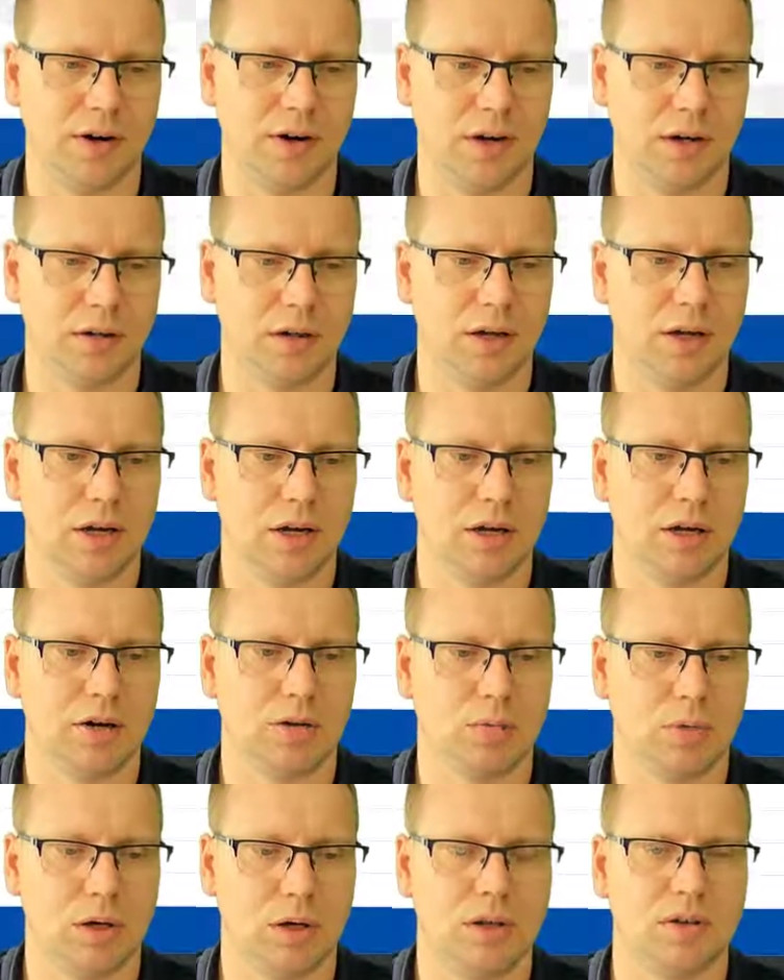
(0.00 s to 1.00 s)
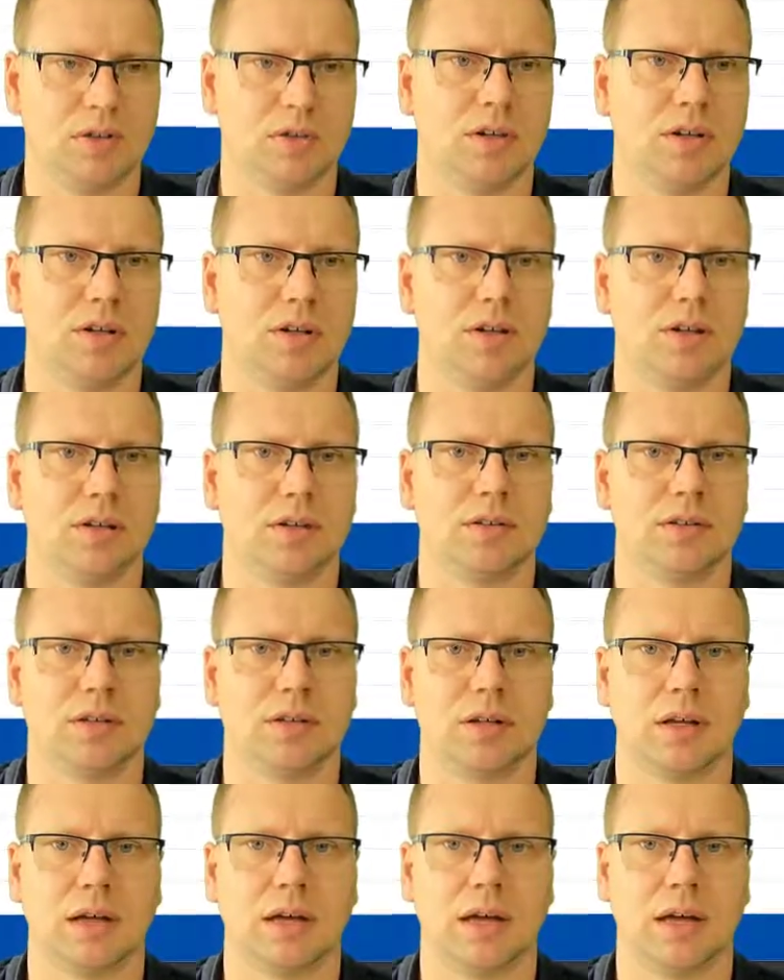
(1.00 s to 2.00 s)
file, which
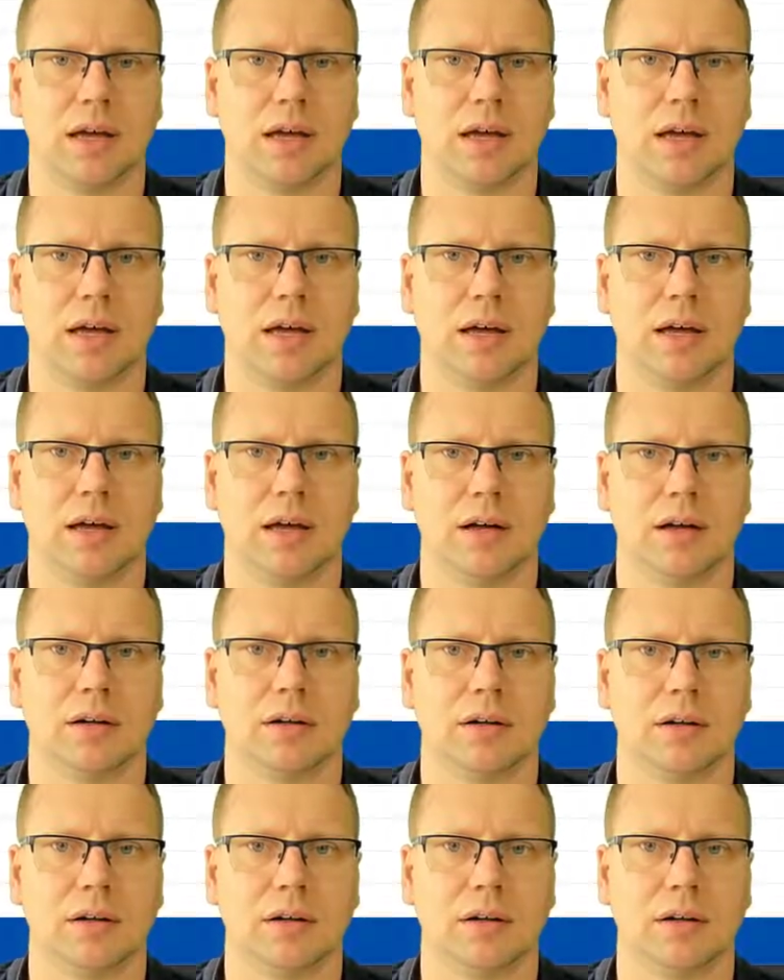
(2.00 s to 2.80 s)
is a